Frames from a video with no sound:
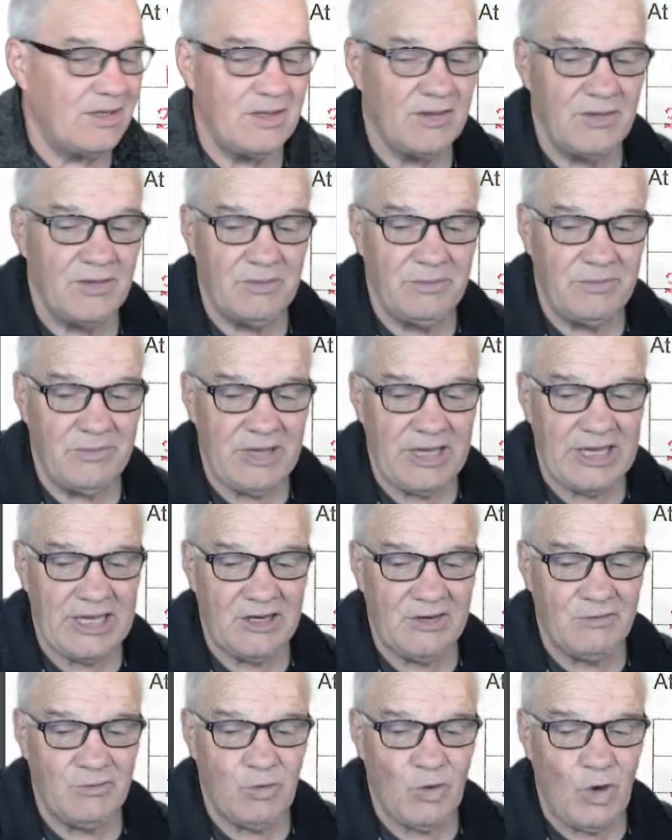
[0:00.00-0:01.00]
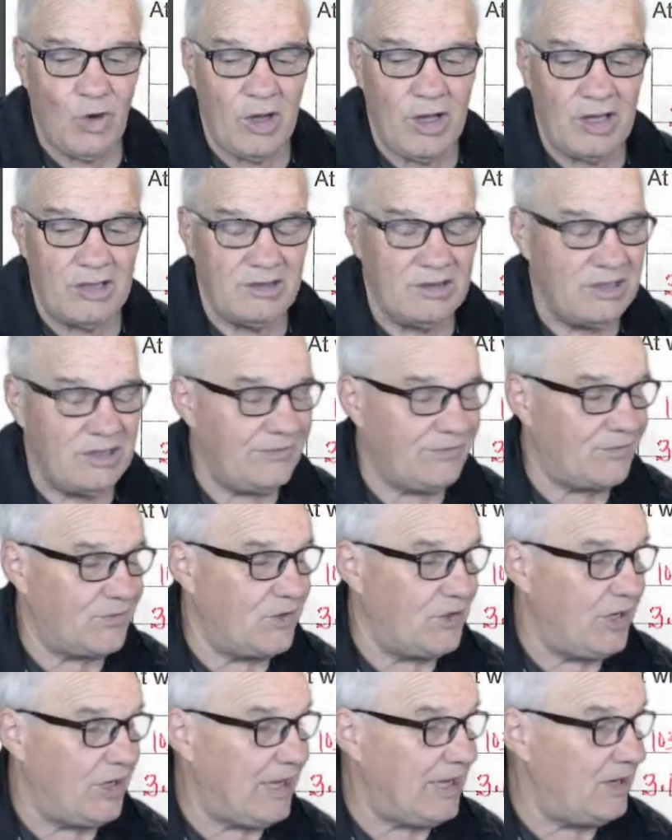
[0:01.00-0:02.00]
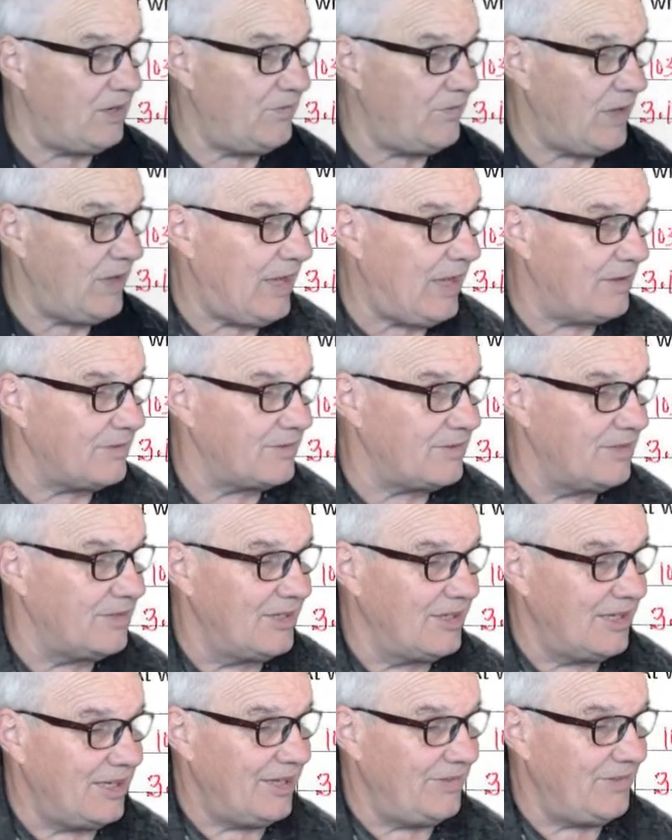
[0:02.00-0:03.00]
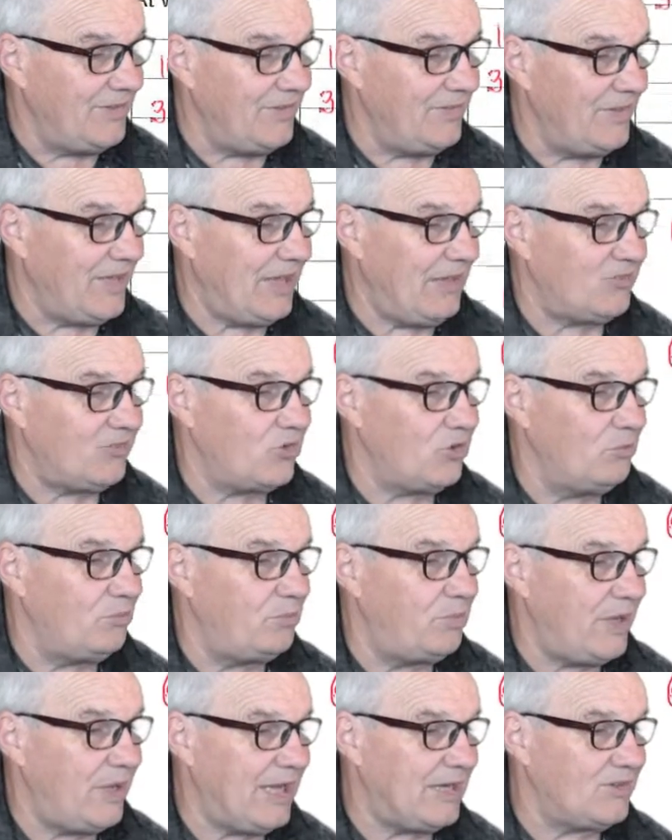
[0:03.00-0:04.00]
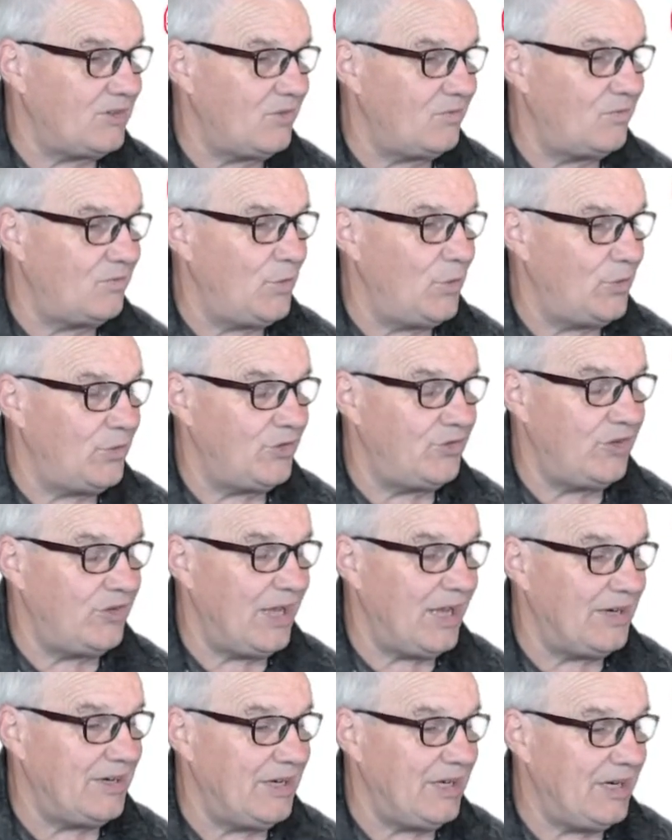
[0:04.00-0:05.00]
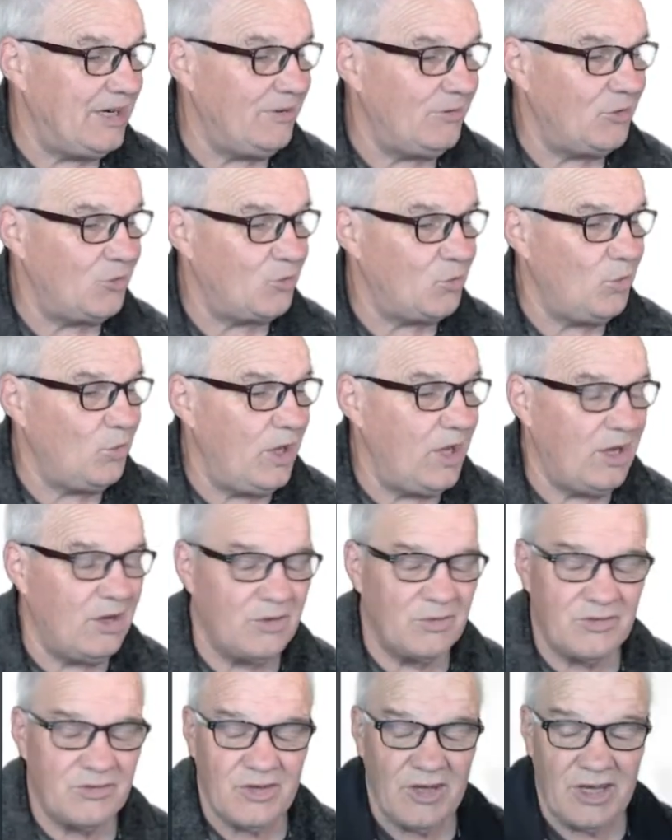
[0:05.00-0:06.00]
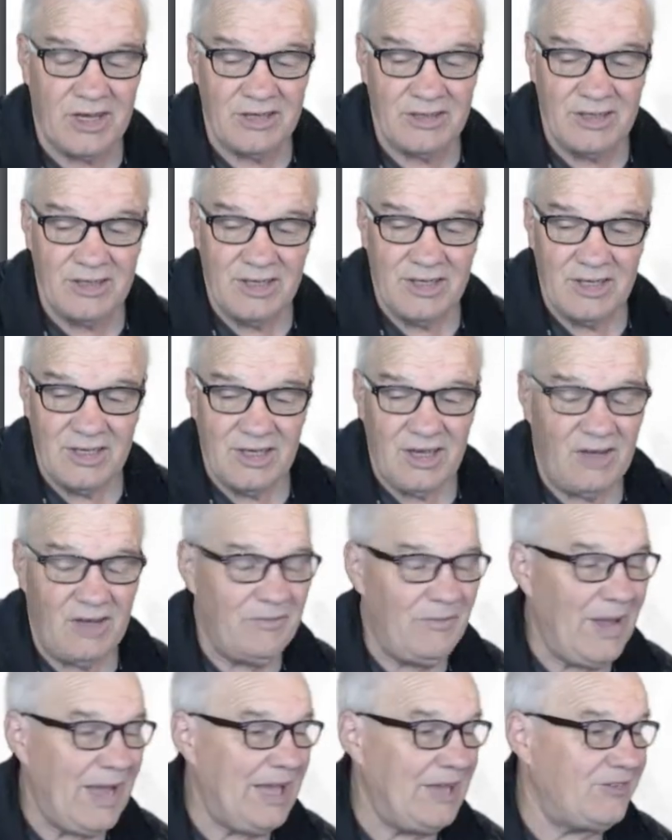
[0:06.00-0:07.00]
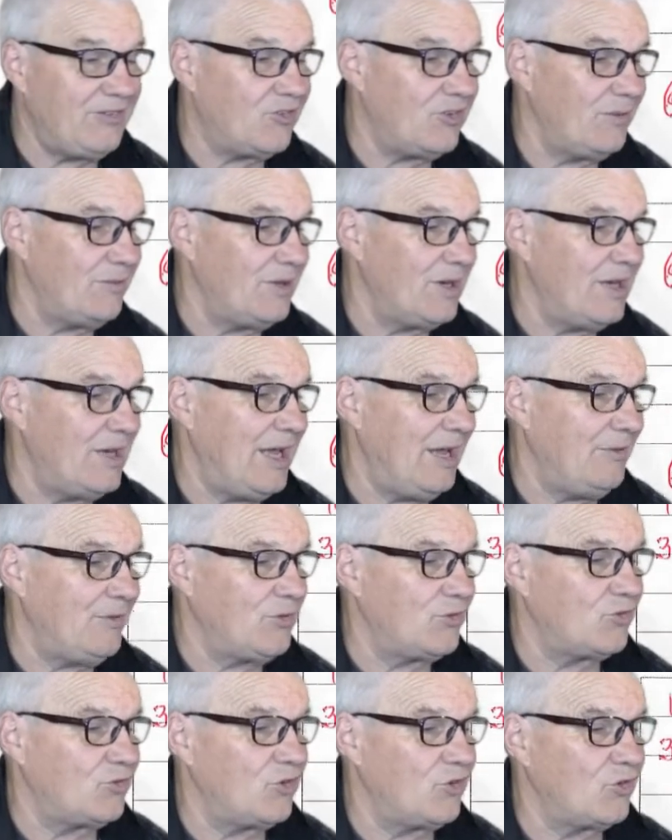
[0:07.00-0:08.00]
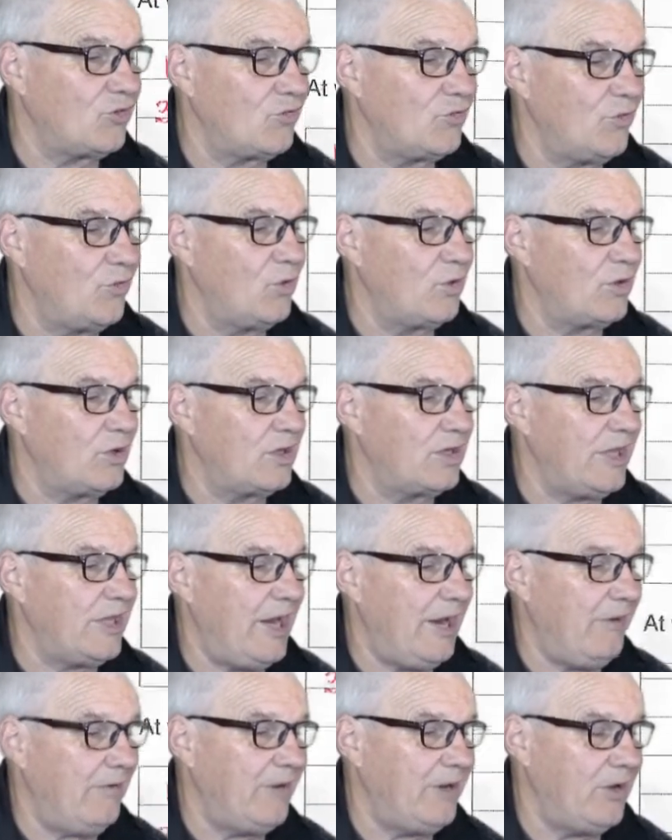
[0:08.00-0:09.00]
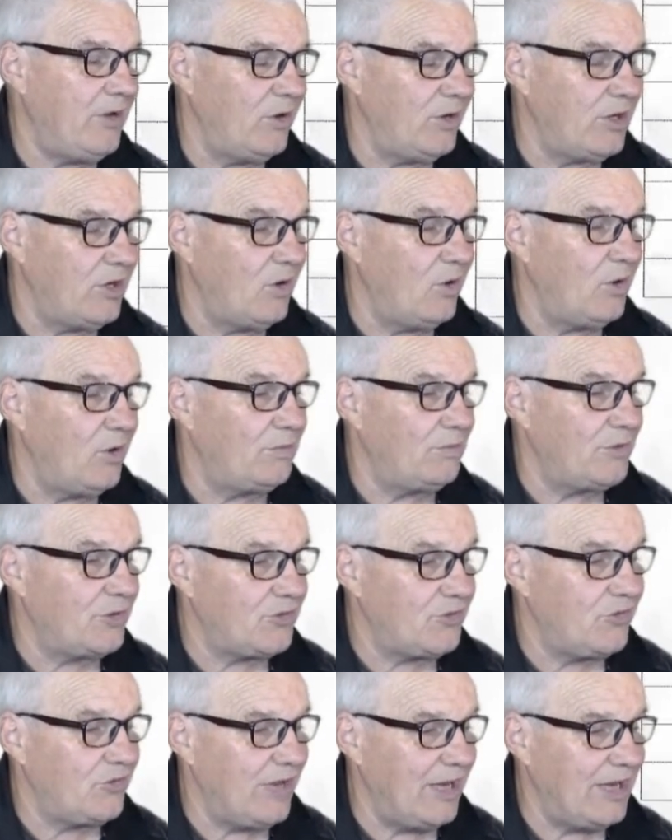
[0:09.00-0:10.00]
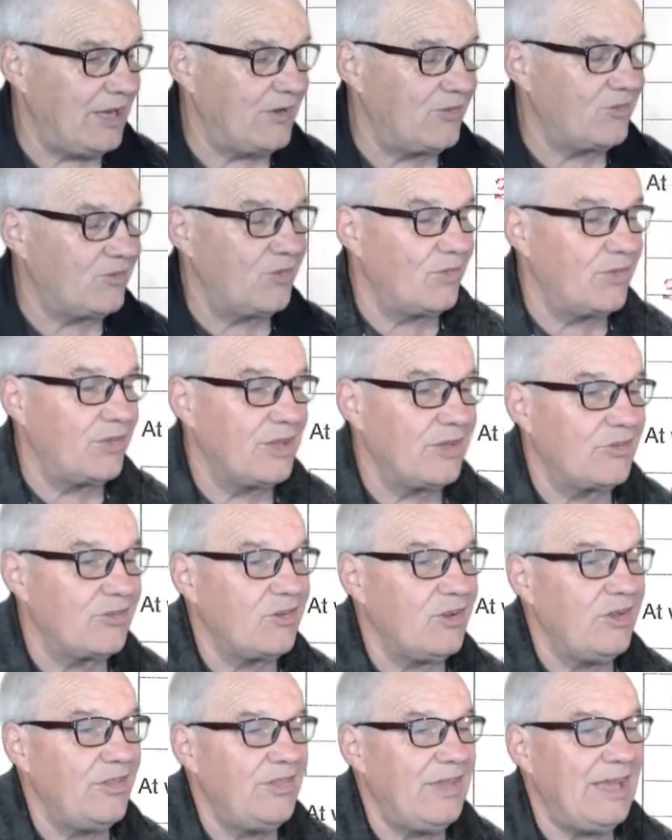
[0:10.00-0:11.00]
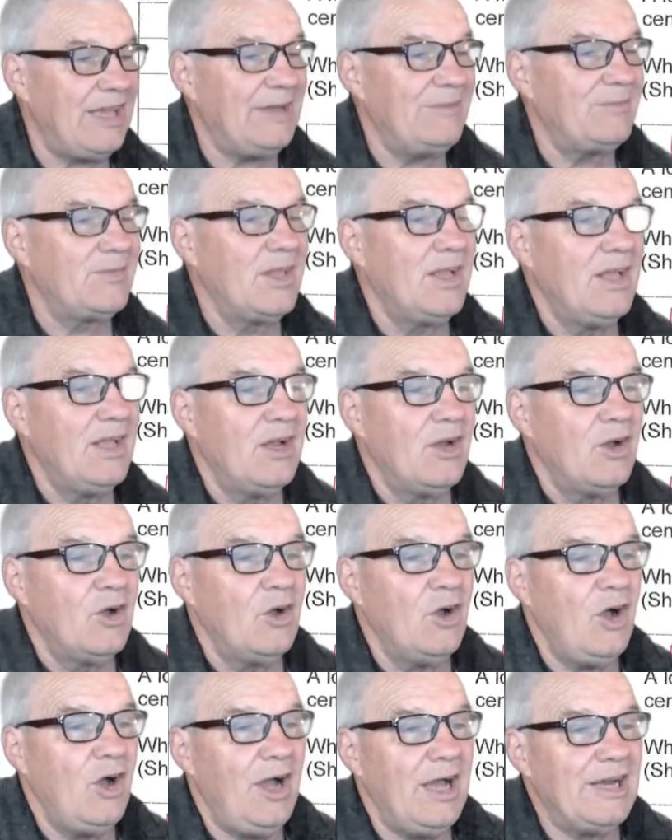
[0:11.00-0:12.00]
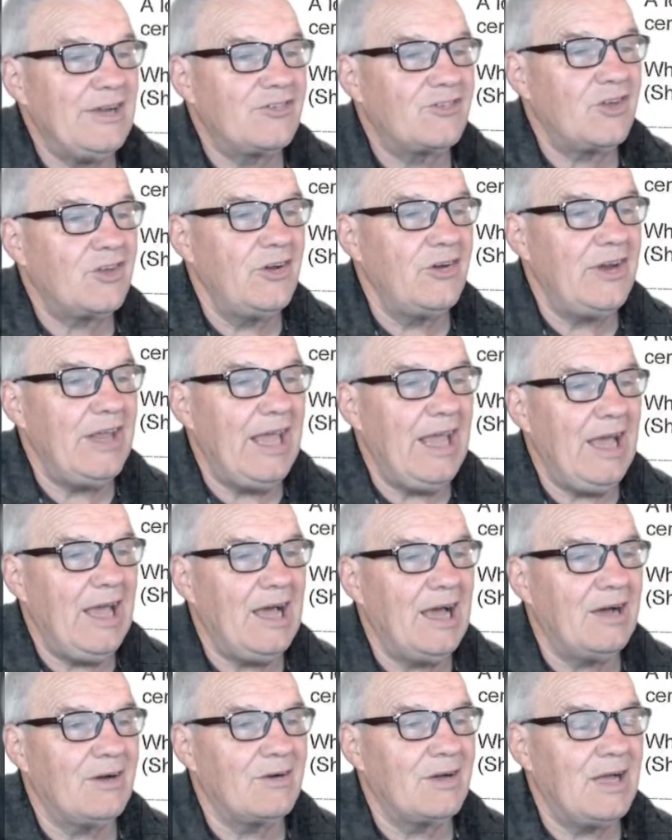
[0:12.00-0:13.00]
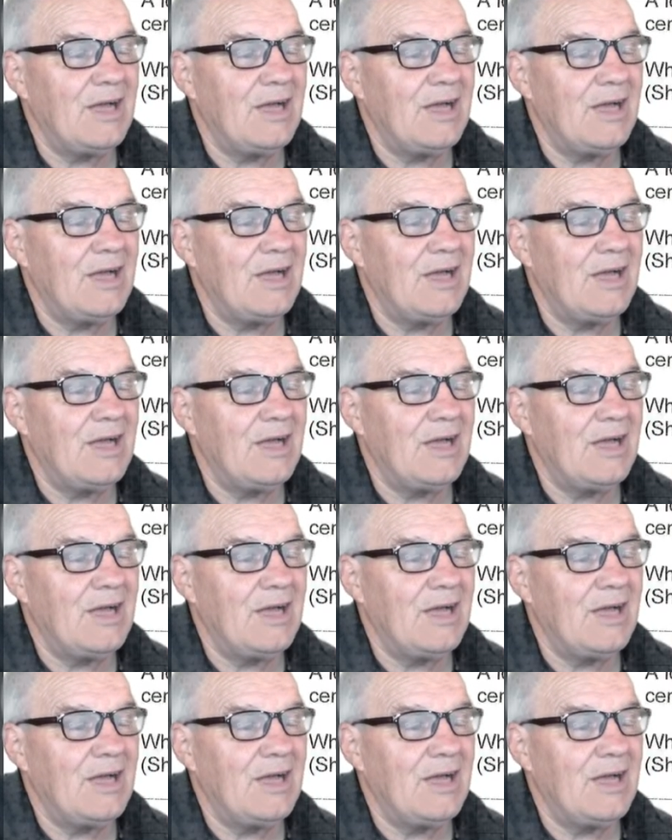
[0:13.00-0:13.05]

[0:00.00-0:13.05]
negative right, left the negative out, and then that's impacted further down here as well. So I've made some allowances for carrying on mistakes and things like that. All right, so now